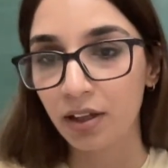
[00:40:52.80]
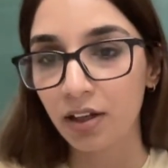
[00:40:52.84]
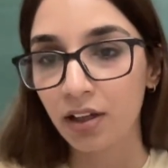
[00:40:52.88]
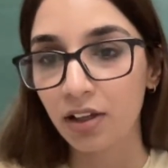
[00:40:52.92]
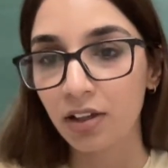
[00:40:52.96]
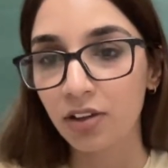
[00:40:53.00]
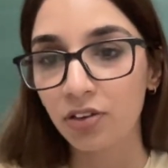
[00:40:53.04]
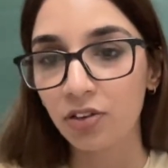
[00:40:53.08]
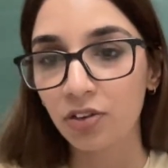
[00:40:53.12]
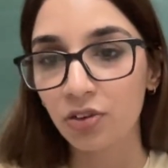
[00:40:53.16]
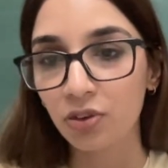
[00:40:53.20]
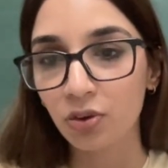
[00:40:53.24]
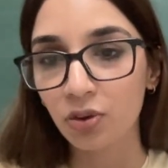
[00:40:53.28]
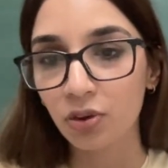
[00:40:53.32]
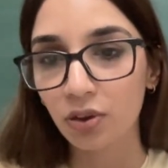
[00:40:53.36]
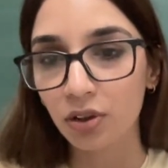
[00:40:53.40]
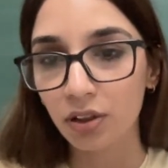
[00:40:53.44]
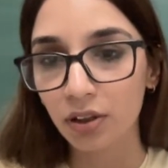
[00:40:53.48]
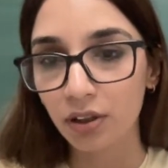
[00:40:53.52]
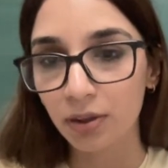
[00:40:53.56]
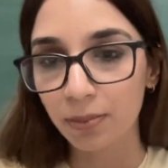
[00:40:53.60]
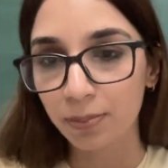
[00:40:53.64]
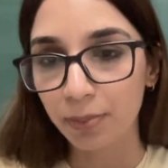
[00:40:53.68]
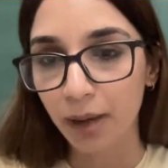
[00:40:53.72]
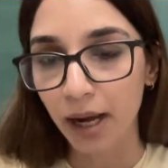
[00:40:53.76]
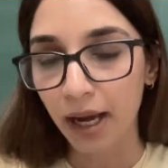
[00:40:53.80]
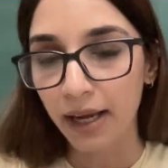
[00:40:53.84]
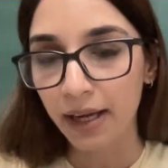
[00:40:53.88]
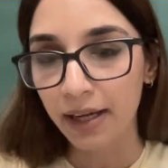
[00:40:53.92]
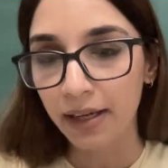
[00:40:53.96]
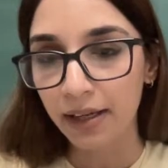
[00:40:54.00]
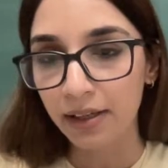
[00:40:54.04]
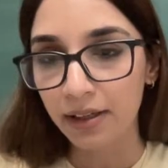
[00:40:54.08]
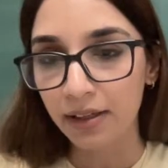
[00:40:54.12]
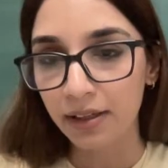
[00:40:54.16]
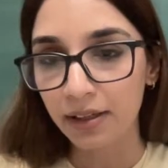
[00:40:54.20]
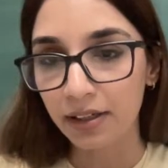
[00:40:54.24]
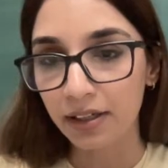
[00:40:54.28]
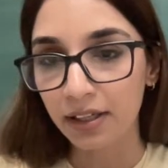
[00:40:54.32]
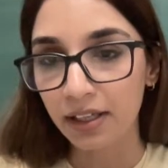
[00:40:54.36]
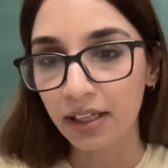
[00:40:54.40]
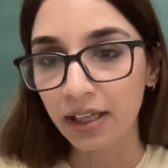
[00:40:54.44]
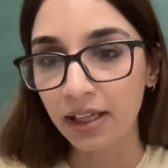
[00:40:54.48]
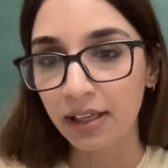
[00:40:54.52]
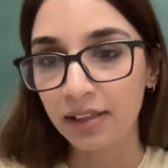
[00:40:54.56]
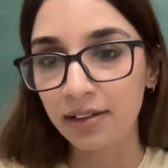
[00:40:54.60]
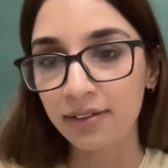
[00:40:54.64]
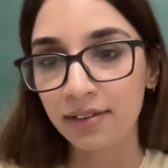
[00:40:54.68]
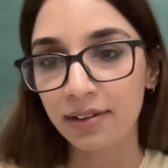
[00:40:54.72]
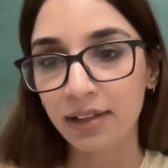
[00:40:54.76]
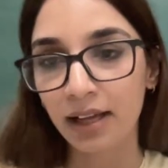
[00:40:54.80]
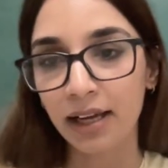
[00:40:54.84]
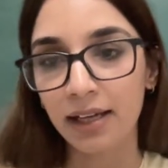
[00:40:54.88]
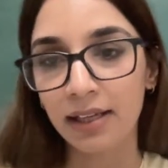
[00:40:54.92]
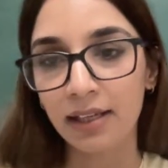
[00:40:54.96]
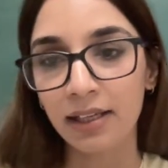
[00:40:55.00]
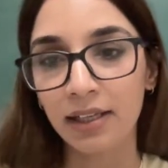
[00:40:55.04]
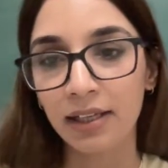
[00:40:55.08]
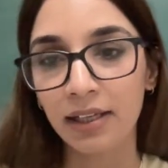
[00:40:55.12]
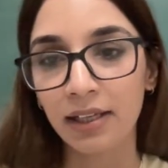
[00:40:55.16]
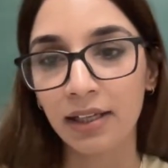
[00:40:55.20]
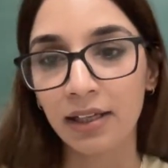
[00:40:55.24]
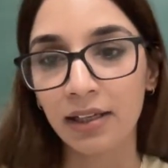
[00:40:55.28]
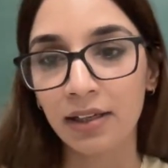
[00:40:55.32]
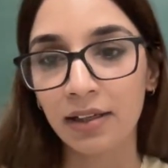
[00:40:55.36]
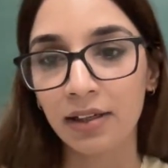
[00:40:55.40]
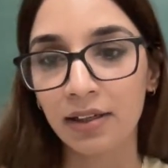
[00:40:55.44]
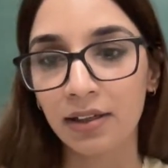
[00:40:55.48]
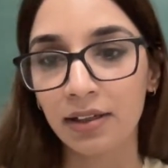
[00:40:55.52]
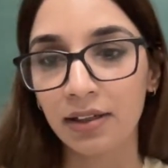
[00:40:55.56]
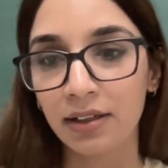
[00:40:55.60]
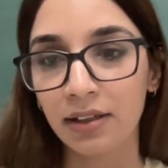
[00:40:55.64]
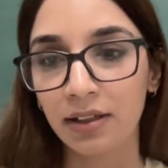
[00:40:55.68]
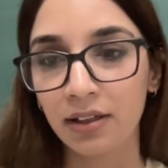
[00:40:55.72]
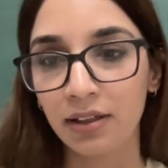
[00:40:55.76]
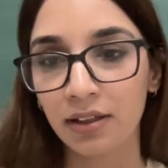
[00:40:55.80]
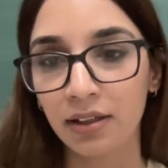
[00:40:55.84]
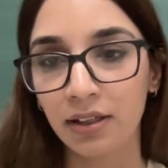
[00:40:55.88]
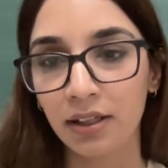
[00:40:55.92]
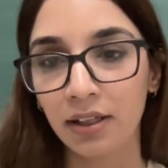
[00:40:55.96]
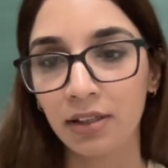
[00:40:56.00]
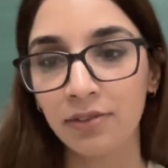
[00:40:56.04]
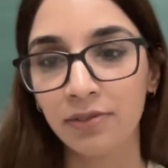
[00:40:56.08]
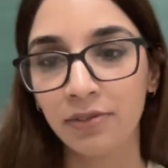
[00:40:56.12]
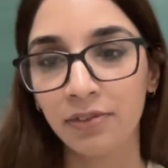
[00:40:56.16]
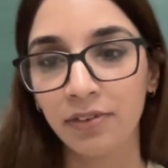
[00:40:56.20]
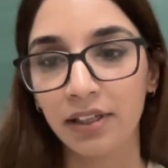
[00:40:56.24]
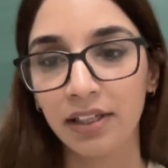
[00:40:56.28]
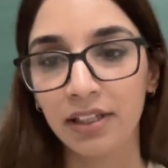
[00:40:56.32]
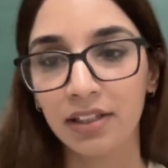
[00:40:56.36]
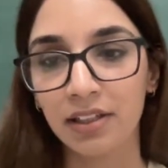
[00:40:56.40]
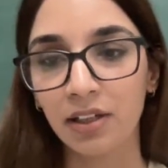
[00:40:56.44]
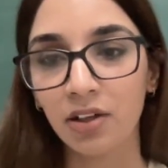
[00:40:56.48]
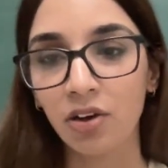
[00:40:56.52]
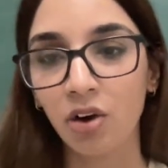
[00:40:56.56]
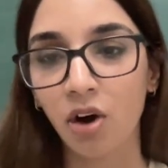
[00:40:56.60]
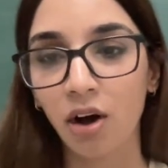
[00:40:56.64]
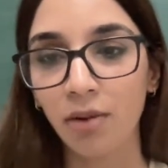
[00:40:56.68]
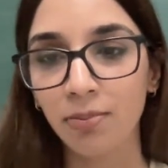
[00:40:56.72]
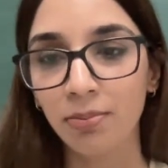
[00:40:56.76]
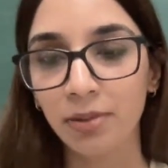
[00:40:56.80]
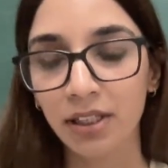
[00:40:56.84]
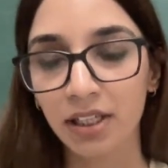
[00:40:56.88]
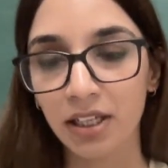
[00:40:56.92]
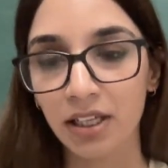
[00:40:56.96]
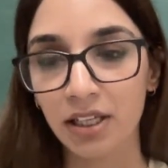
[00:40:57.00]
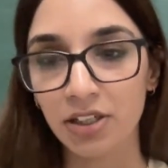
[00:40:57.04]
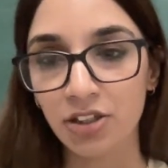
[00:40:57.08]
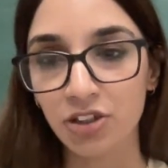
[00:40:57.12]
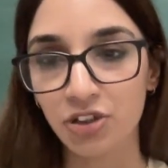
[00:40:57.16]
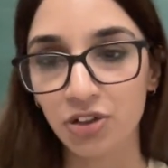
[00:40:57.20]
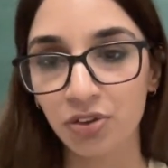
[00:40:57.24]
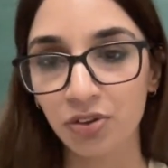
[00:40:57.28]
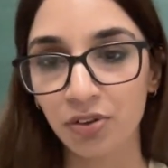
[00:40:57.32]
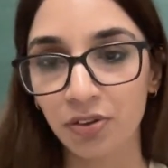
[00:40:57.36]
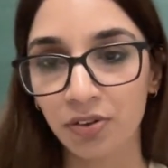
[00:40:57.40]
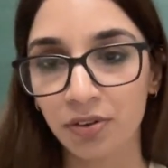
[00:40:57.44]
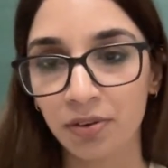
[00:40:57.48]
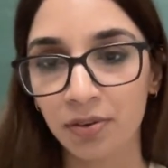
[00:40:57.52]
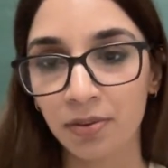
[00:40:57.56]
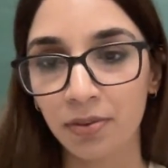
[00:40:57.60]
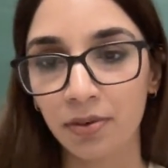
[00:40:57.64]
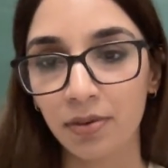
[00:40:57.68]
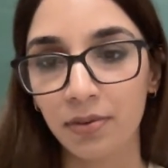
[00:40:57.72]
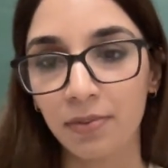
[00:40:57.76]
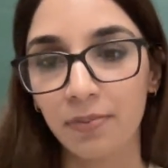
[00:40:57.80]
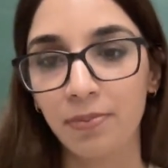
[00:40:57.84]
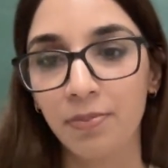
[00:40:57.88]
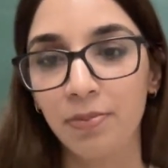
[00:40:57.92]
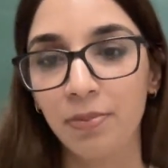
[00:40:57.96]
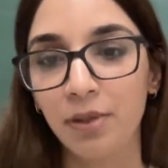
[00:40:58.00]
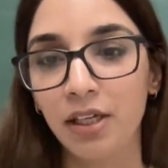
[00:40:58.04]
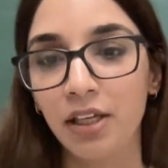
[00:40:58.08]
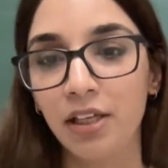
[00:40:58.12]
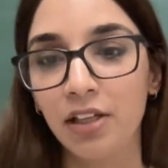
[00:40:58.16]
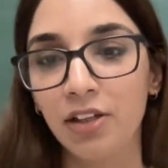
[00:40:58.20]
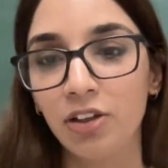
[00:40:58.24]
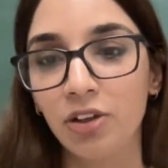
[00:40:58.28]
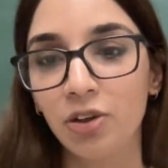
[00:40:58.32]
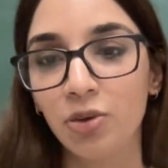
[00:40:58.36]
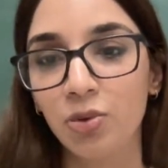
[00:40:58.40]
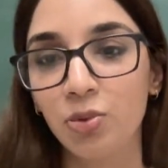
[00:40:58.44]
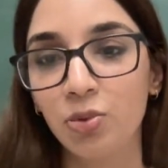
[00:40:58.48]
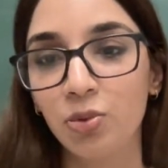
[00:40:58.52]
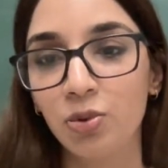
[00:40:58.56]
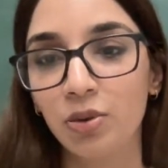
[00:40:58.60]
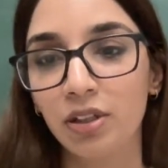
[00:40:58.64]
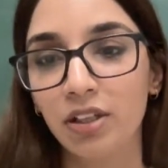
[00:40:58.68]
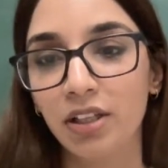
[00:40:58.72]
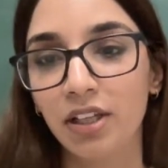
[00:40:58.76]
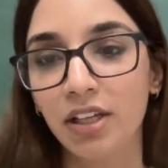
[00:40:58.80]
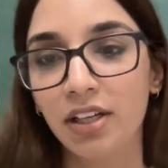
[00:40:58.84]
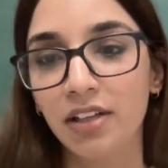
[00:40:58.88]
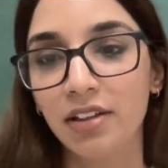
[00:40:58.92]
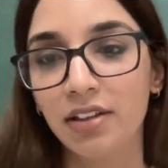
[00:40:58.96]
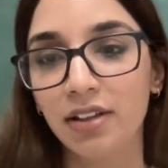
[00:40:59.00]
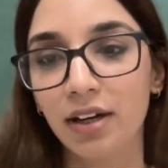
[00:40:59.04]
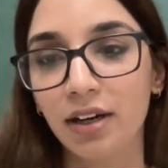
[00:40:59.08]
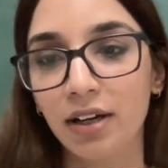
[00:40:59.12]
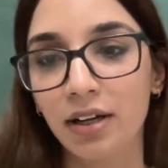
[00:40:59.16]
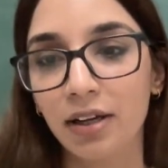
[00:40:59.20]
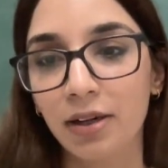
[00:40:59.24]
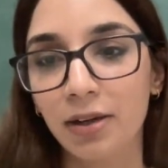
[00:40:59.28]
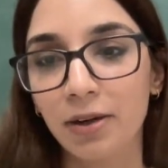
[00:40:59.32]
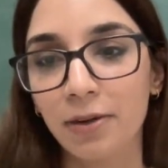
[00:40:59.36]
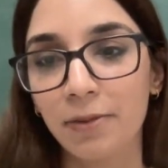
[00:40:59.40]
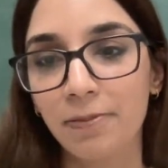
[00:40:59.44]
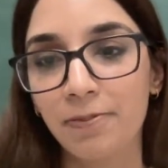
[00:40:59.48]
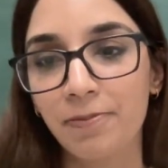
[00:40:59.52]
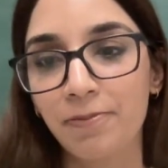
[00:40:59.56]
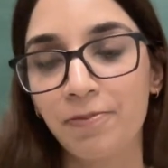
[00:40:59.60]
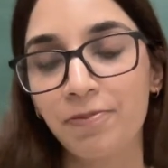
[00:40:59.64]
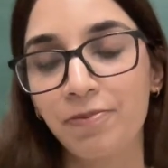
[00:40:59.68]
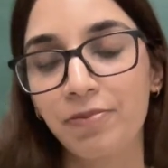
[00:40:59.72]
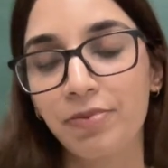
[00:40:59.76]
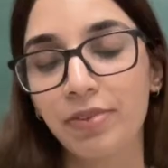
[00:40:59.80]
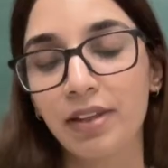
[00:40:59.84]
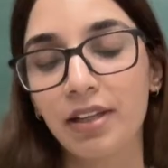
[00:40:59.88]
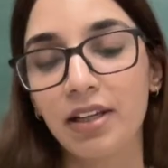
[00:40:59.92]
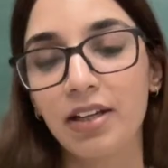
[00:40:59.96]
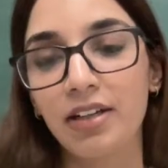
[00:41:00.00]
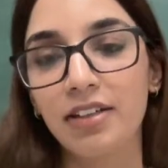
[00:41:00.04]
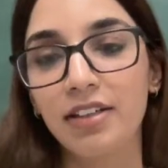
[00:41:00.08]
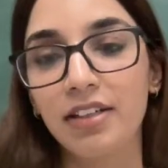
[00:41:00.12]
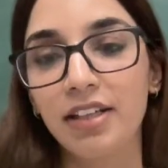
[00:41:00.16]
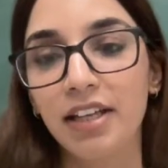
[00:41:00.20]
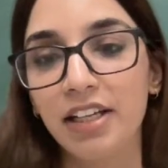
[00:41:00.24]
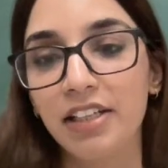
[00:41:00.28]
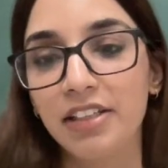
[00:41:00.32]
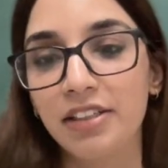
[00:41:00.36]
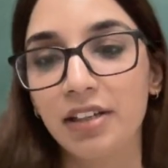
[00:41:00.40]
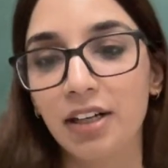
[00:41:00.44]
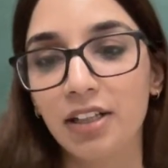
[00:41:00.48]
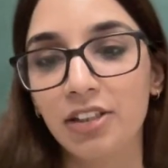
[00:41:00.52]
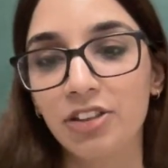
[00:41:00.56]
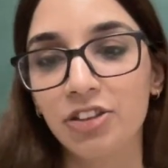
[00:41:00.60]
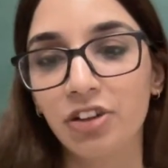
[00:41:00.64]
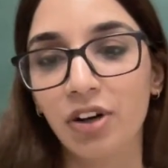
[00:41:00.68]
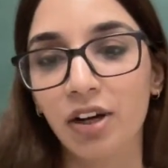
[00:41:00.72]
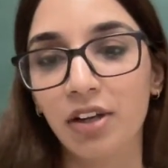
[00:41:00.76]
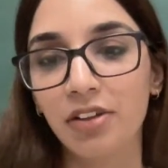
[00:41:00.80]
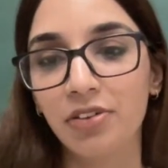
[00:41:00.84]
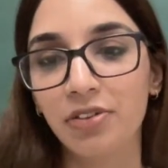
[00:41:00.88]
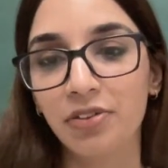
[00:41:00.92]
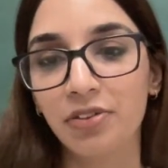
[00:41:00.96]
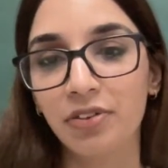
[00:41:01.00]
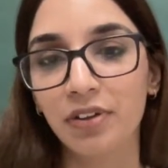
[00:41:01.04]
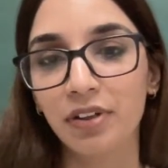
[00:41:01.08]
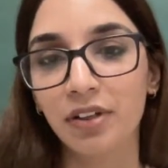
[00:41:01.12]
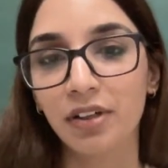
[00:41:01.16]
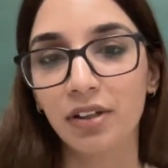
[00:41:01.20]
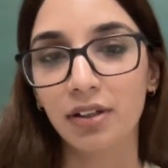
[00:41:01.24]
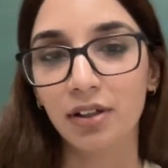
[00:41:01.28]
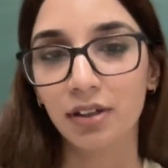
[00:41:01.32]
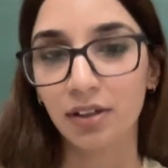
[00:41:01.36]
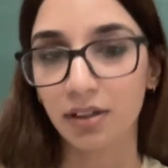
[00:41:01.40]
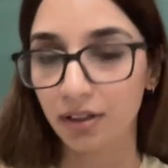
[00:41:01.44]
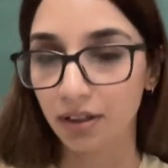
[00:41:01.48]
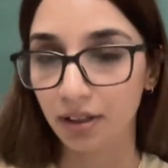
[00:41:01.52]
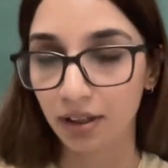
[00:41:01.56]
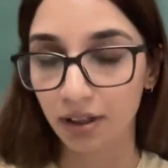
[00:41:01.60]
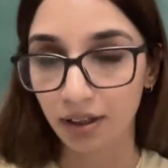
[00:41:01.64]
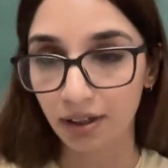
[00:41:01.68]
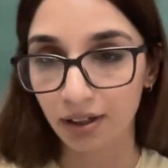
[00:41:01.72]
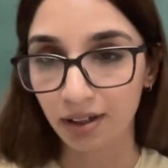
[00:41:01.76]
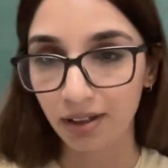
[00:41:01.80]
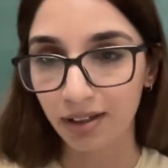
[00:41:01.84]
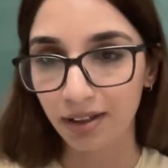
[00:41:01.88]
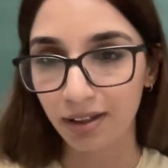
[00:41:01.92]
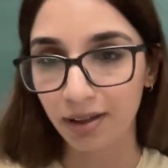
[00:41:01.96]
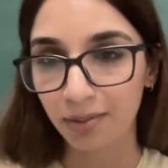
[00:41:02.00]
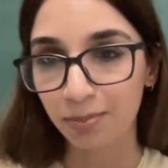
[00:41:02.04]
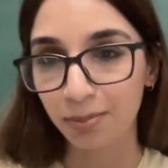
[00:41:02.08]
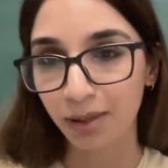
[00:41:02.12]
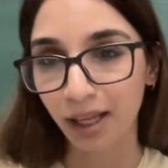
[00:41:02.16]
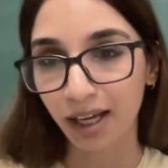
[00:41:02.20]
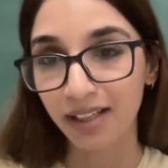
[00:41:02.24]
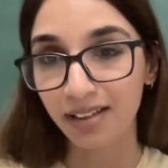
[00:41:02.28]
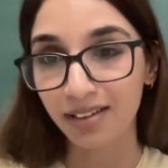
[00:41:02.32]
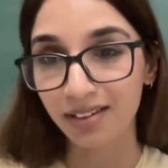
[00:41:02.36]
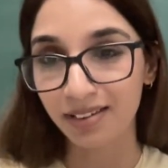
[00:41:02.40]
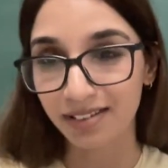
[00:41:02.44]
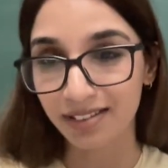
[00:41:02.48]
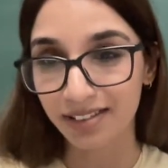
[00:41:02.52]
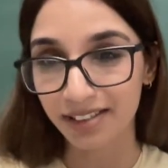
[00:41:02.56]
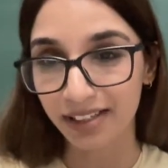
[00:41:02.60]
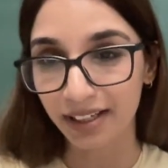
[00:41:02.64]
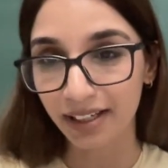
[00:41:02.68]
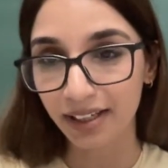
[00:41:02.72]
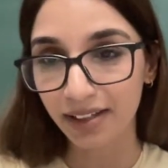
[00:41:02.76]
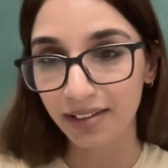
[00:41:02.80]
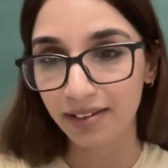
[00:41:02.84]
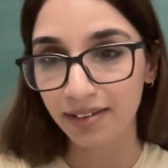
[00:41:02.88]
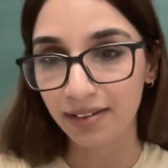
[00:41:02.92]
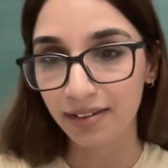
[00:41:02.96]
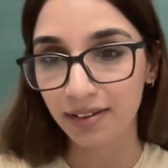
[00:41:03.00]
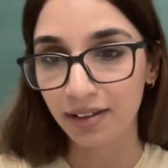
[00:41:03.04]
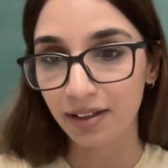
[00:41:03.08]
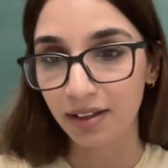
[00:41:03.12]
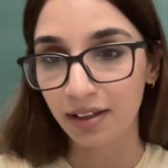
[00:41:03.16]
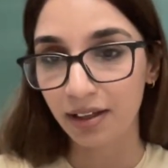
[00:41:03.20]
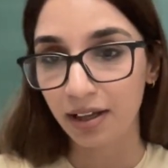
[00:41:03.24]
So by reconciling conflicting obligations, mean you need the data transfer compliance checks.